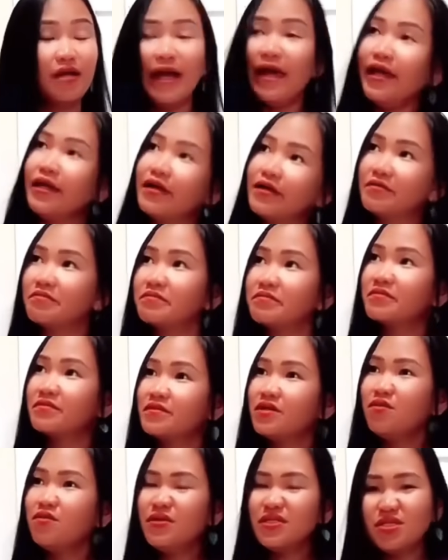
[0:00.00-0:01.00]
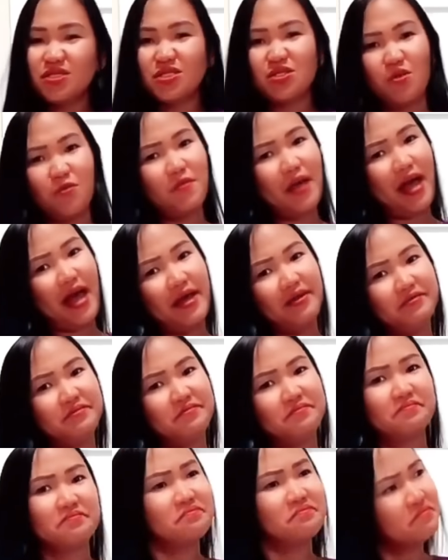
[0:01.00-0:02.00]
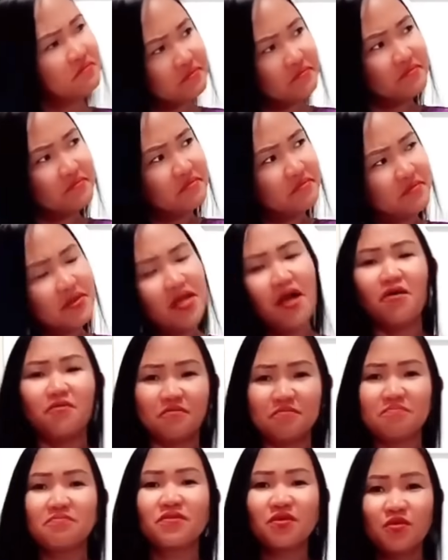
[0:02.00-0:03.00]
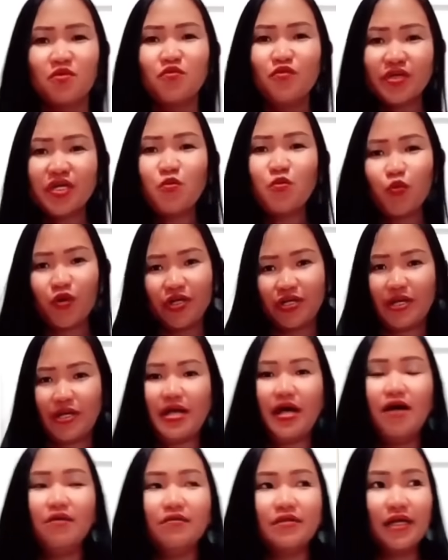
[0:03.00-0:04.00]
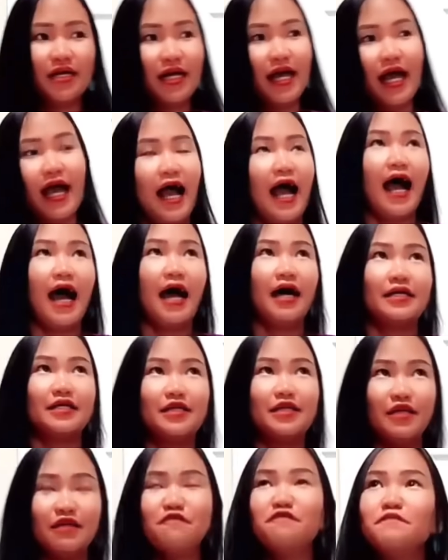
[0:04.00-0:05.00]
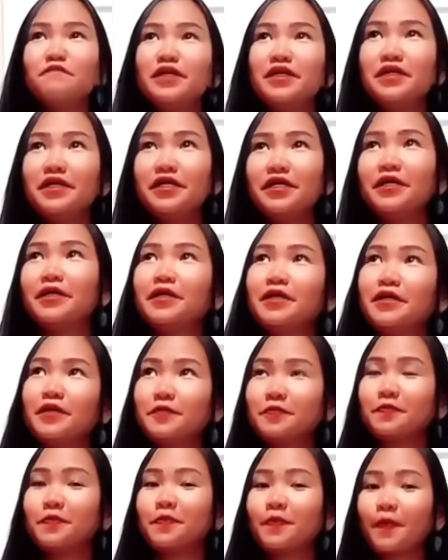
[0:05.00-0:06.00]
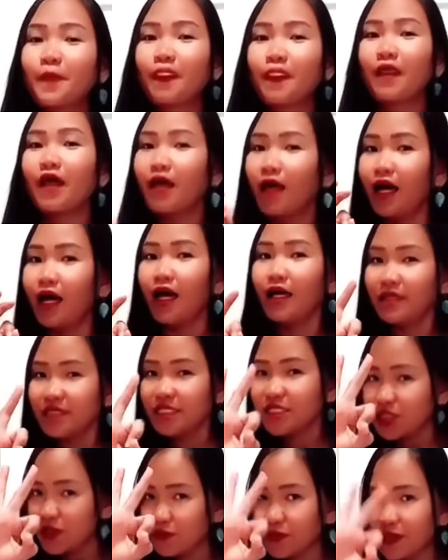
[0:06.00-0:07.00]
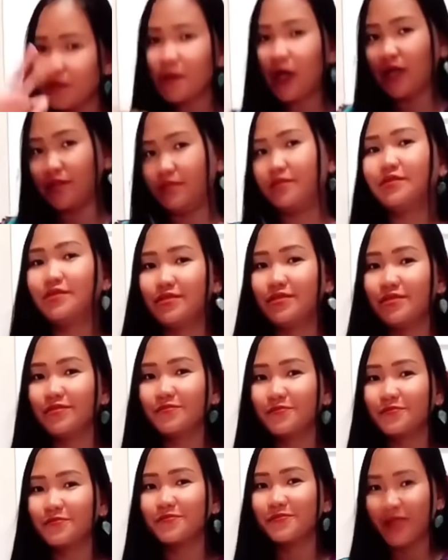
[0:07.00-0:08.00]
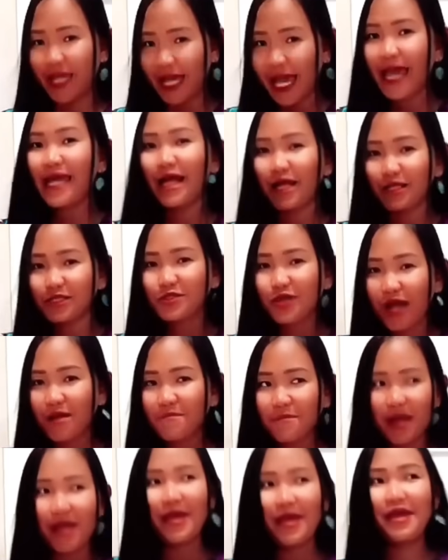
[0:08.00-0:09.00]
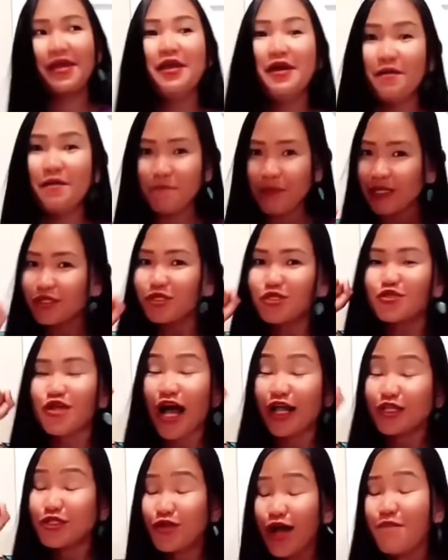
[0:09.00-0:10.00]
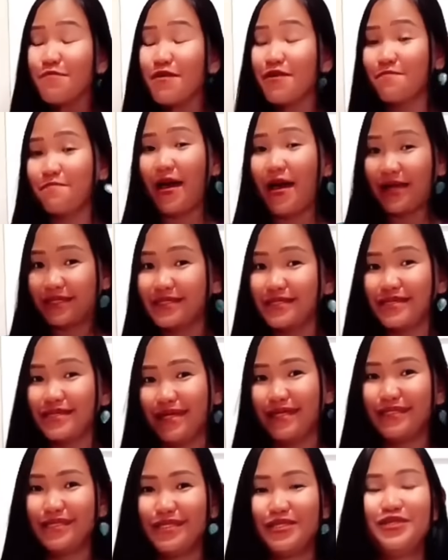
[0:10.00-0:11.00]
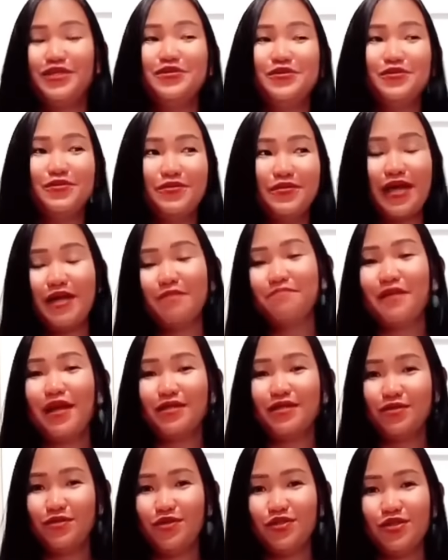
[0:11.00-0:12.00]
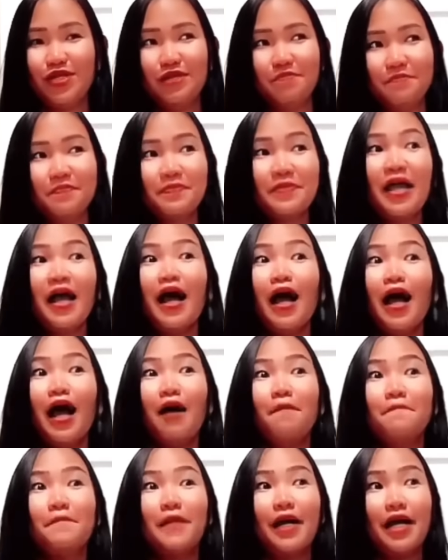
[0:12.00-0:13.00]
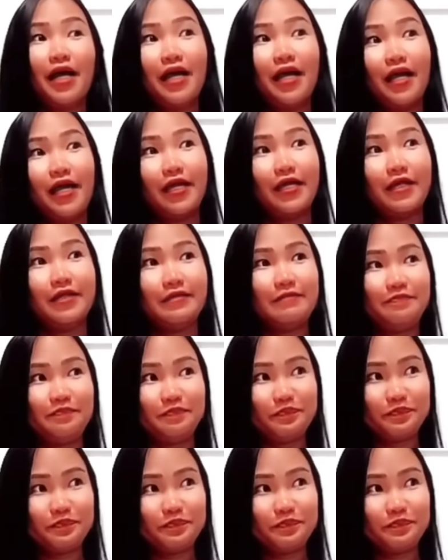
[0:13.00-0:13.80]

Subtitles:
Hey, that wasn't so bad. No, we can work it out. Give me at least 3 months and I'll try my bestest to get back to shape. My